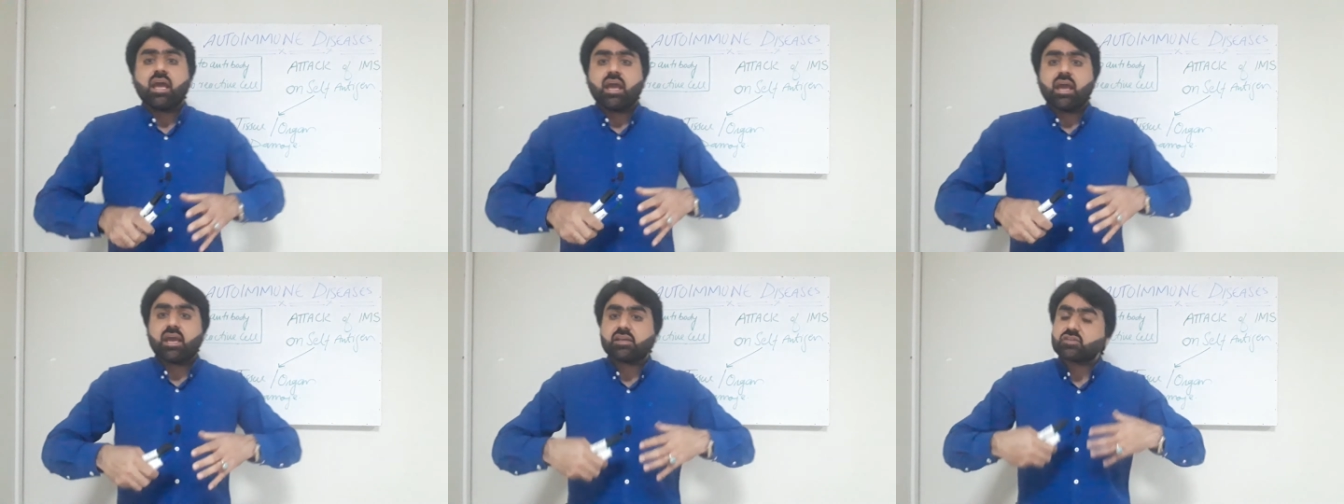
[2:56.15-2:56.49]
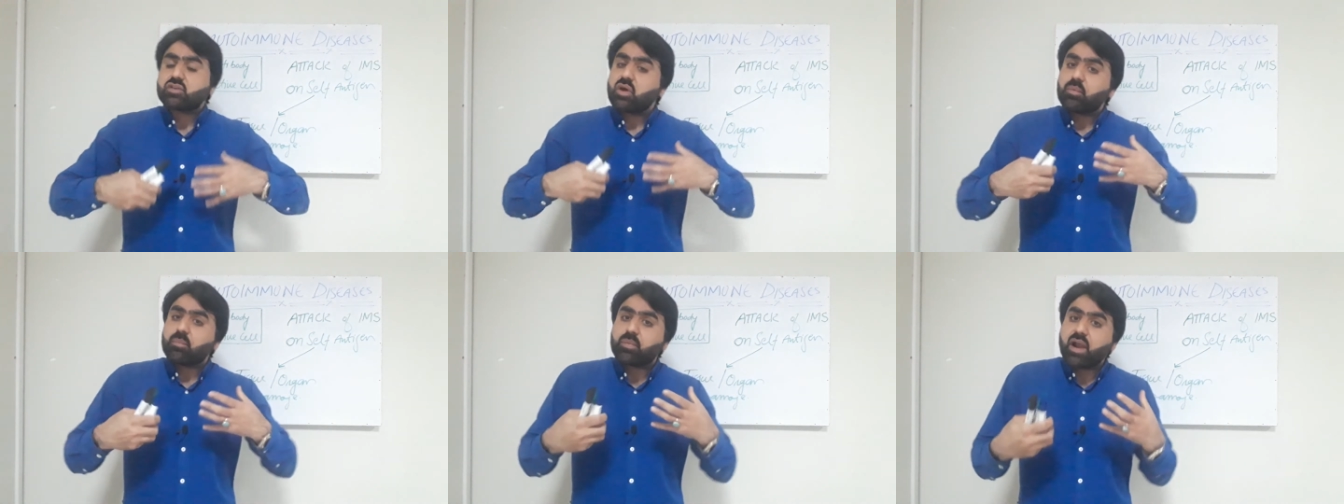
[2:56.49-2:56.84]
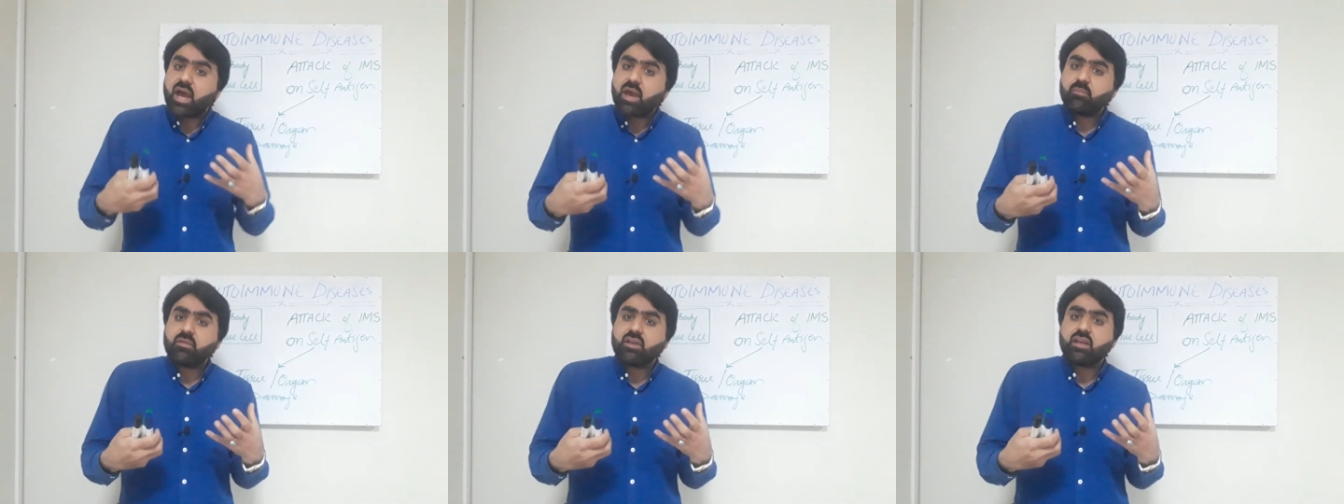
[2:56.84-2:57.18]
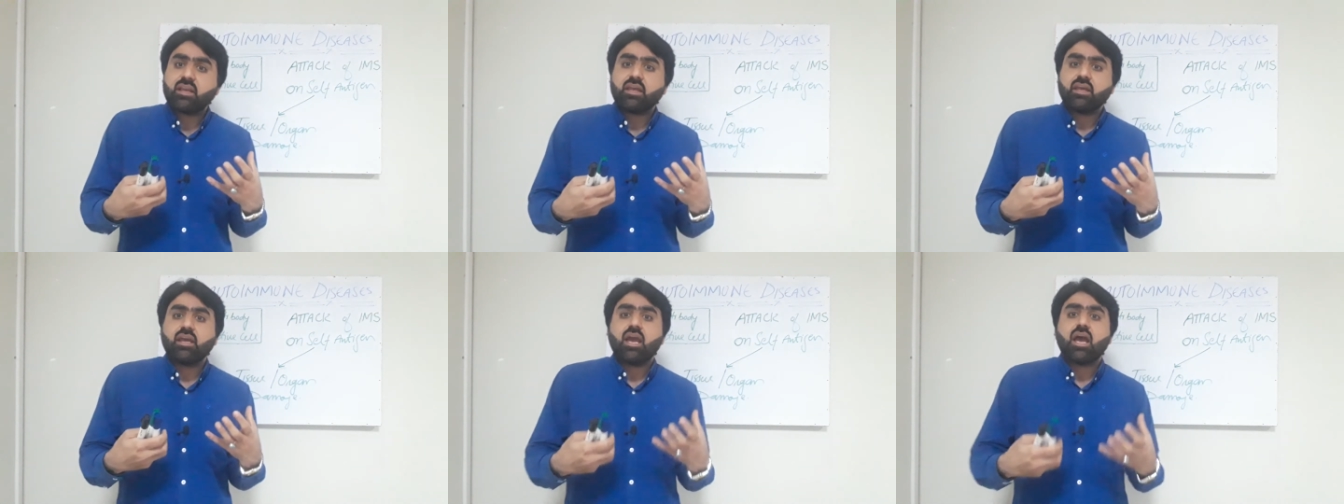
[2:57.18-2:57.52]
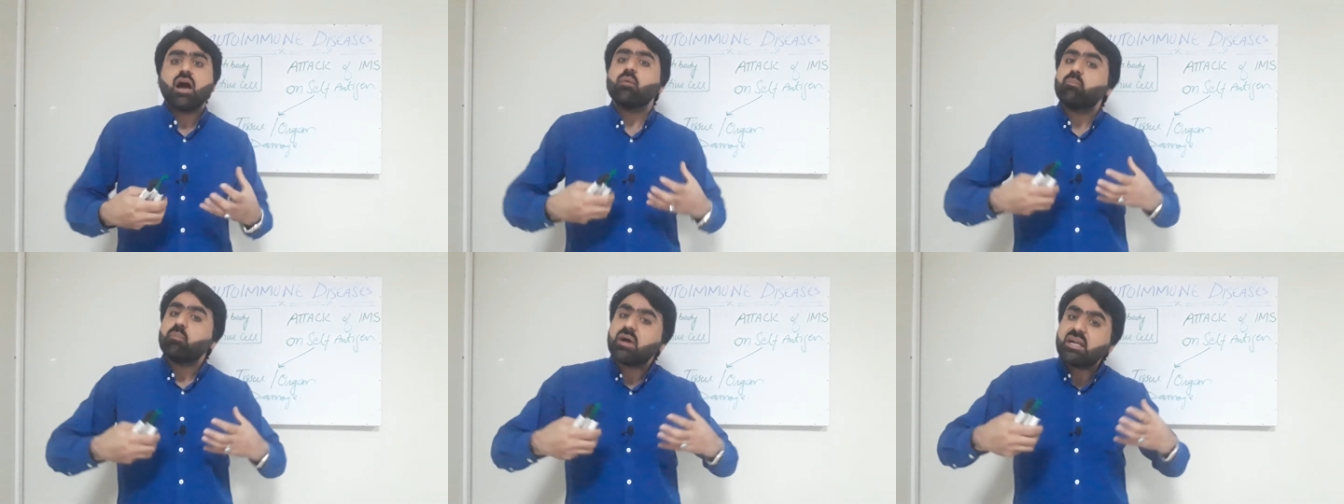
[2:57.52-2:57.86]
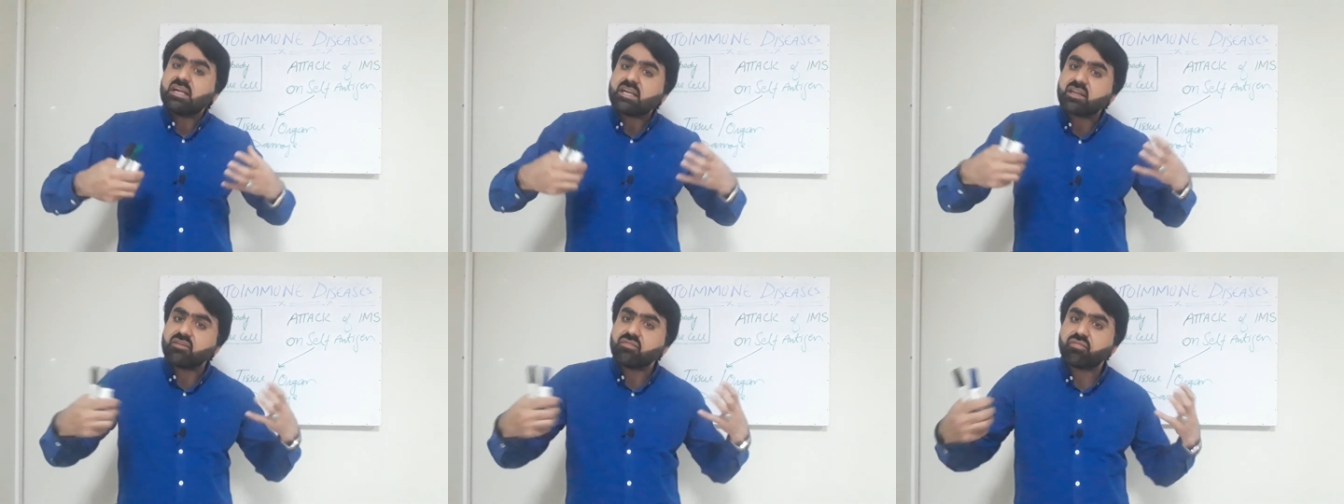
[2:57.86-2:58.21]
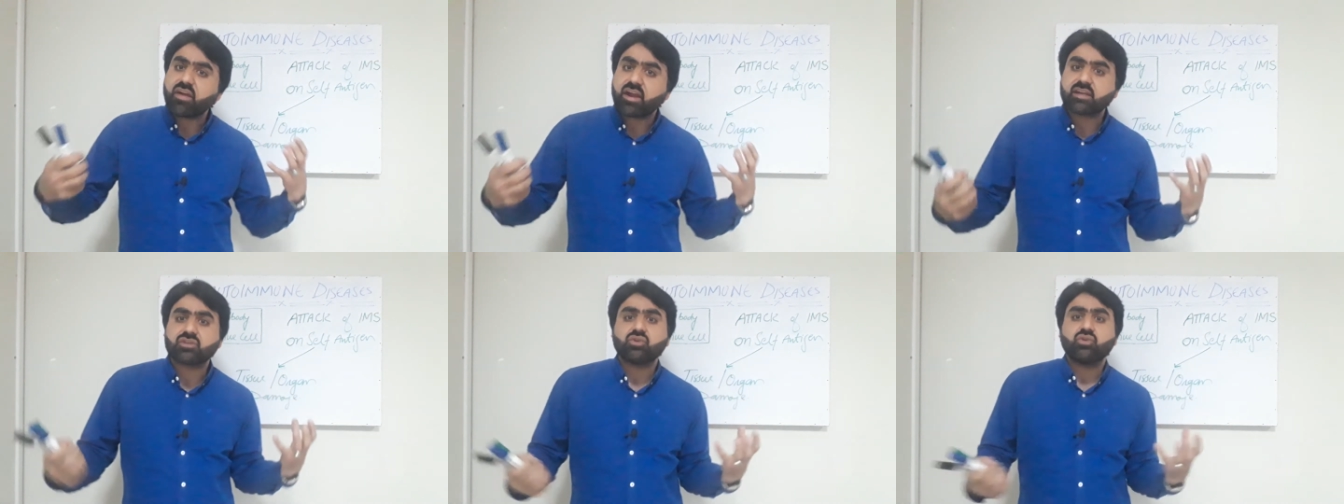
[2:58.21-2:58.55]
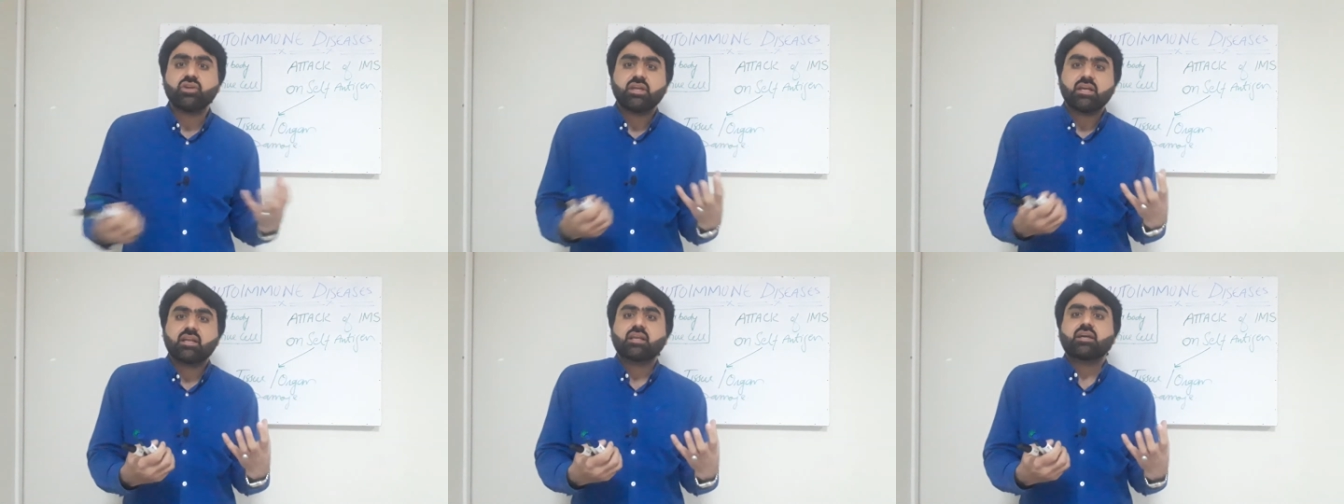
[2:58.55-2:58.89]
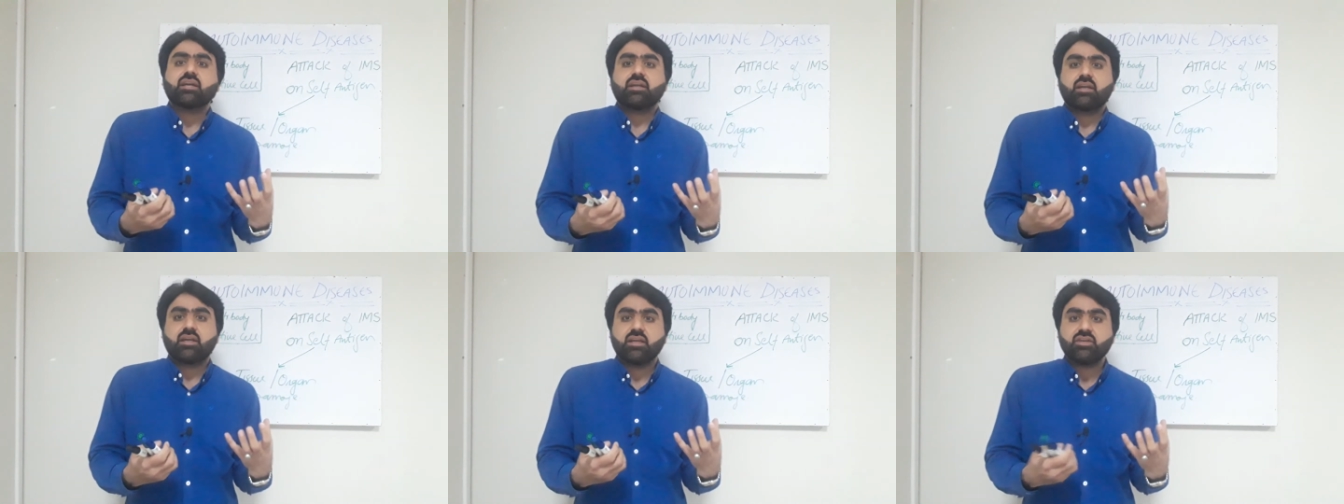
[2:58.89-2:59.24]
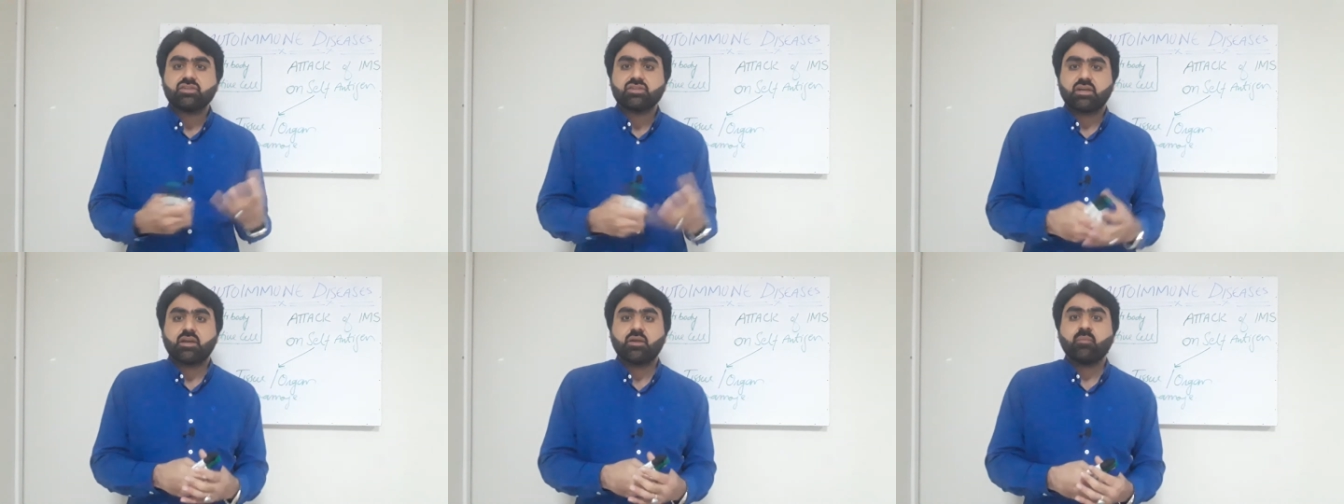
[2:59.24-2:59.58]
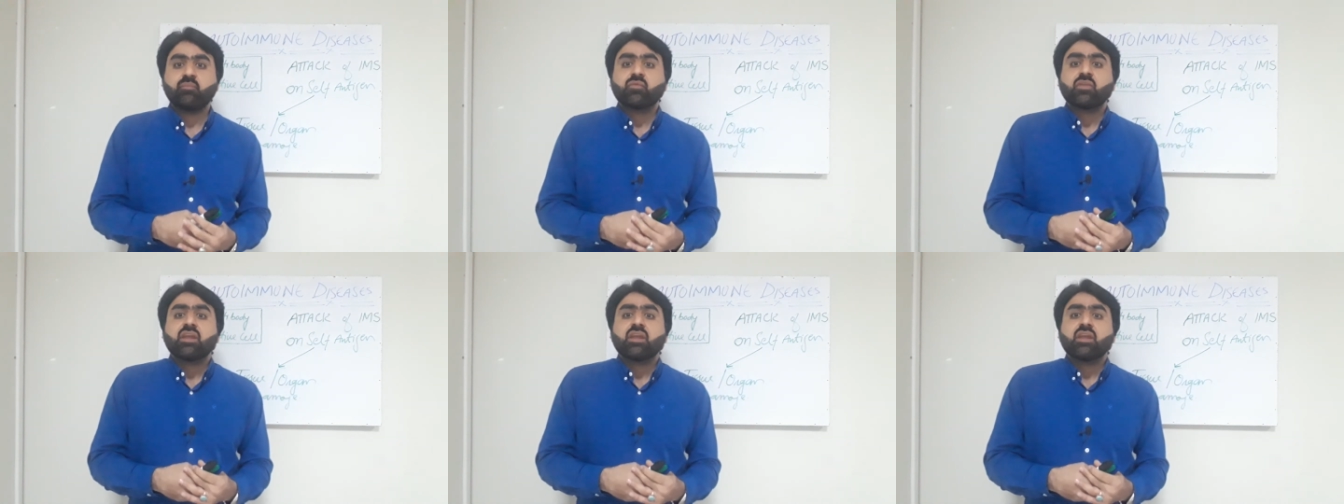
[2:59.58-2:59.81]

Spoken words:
is primarily a multifactorial condition.